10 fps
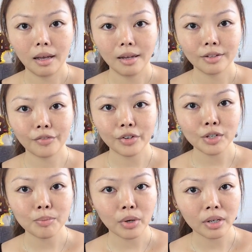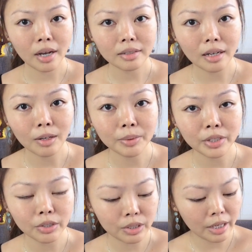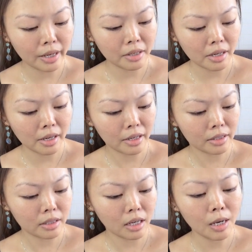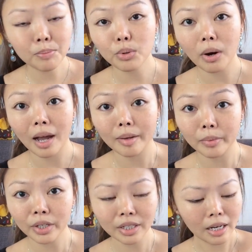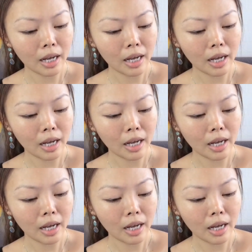The first product I'll be using is a primer.